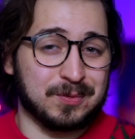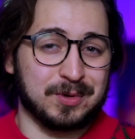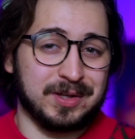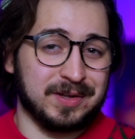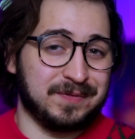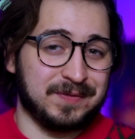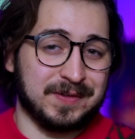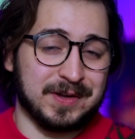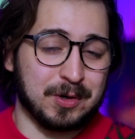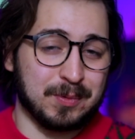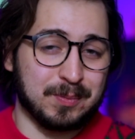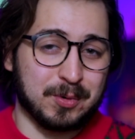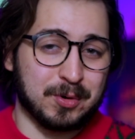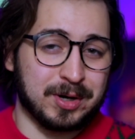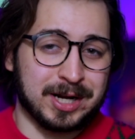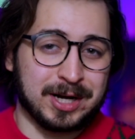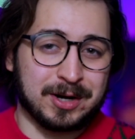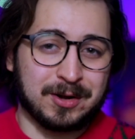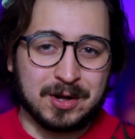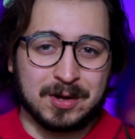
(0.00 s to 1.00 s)
really
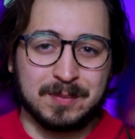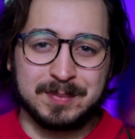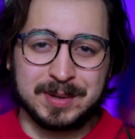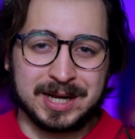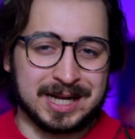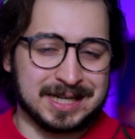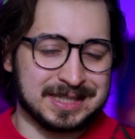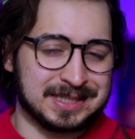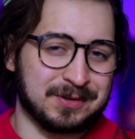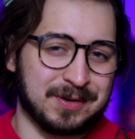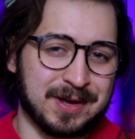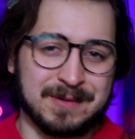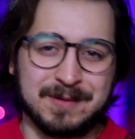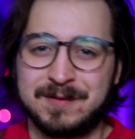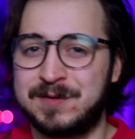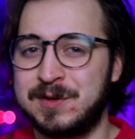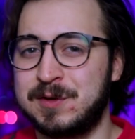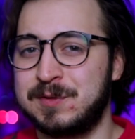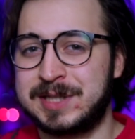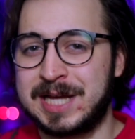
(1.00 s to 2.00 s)
fingerboard at all, but I still have a
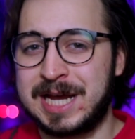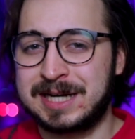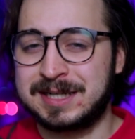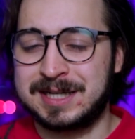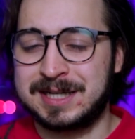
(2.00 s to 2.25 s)
few tech